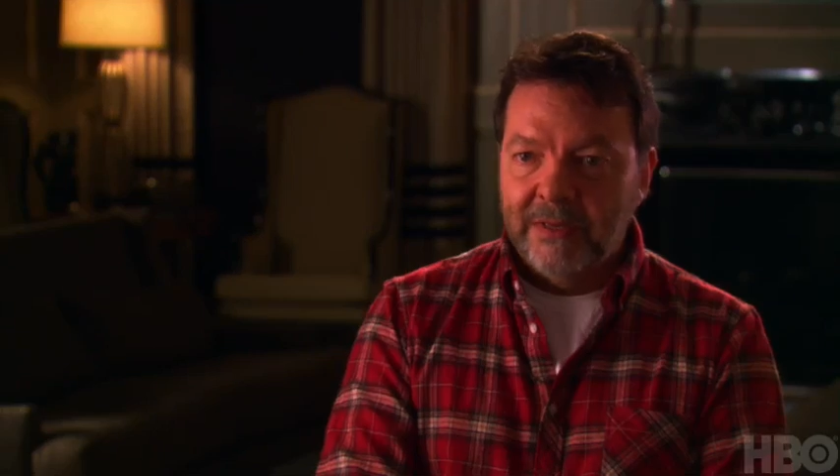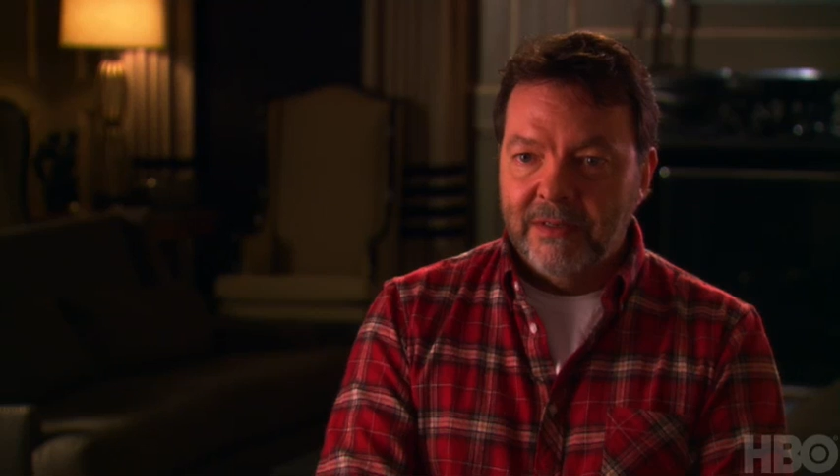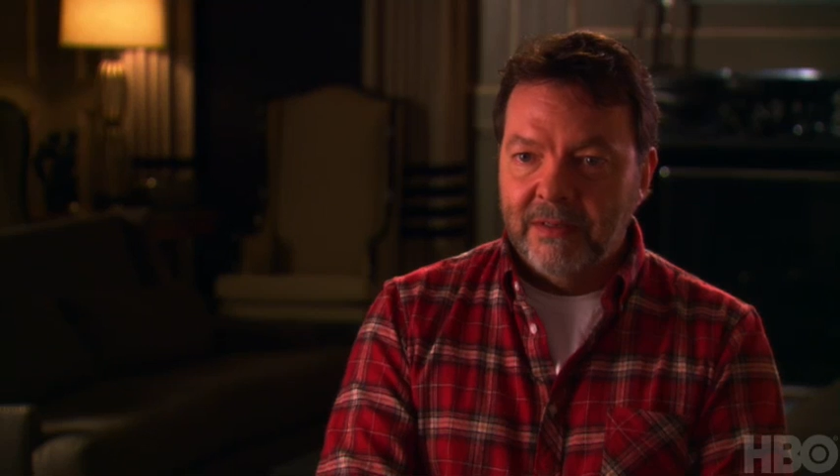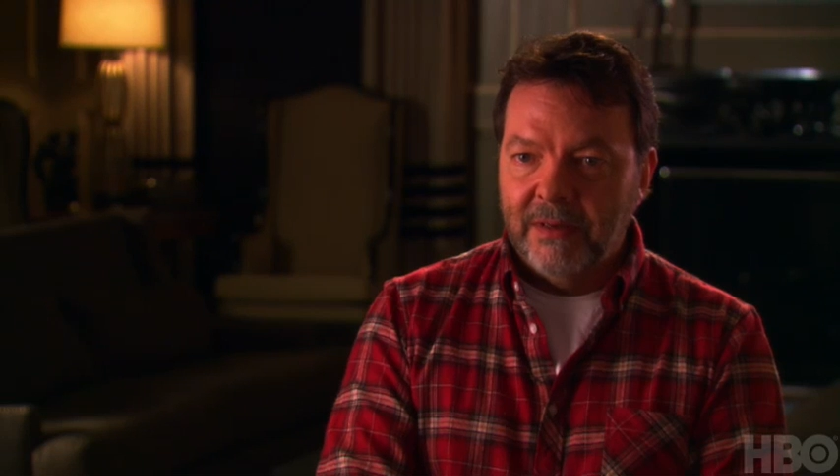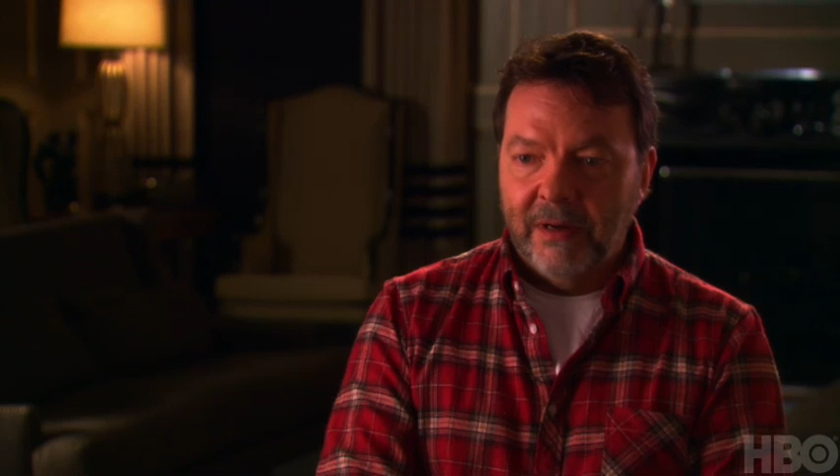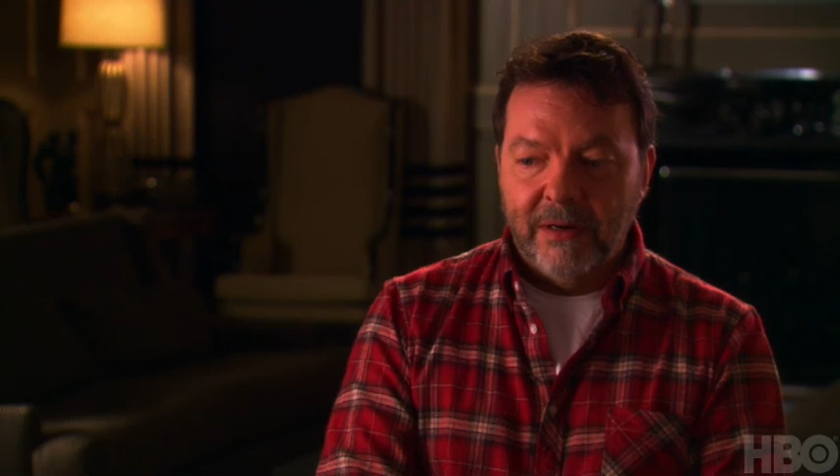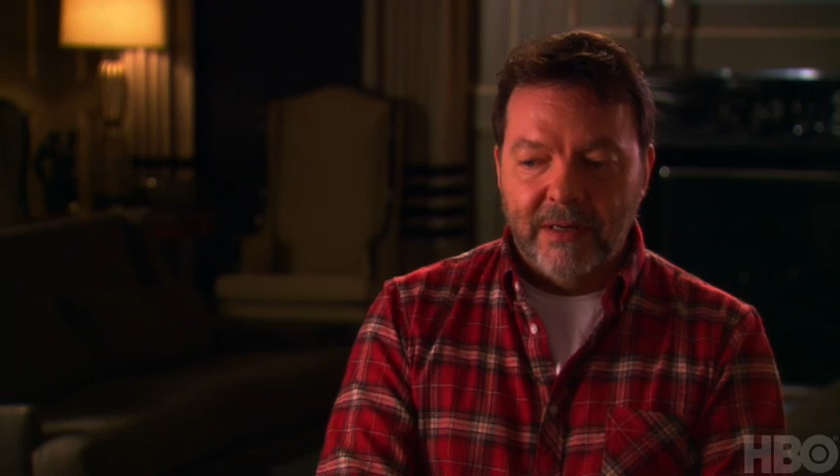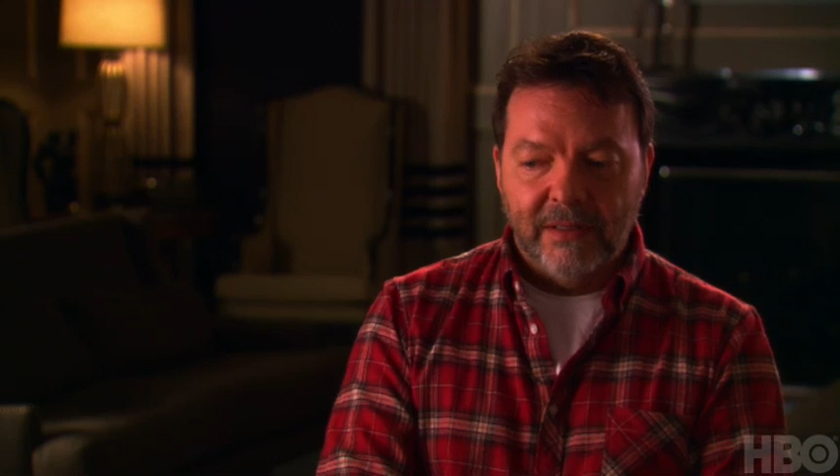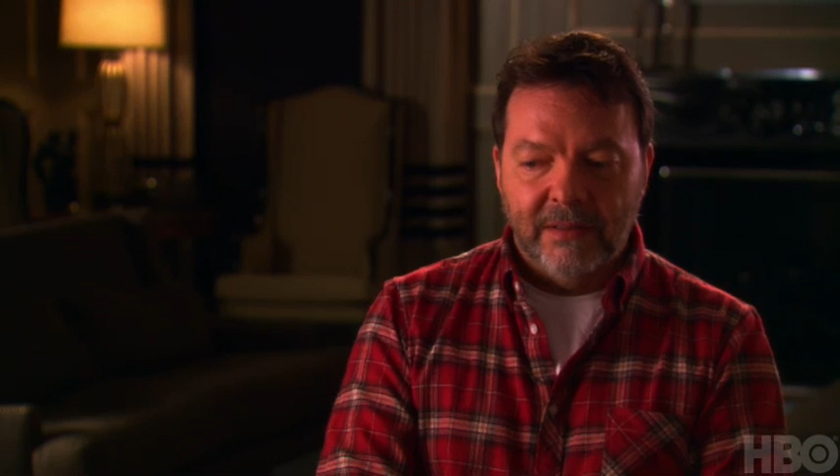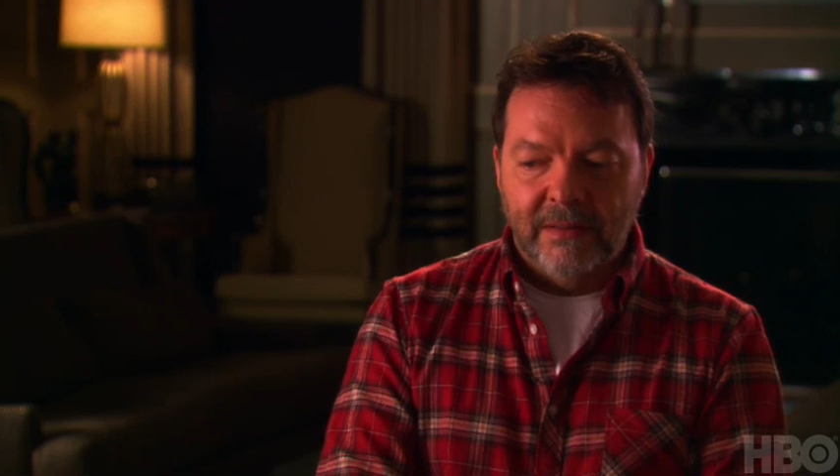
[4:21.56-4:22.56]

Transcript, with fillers: innocent Eric,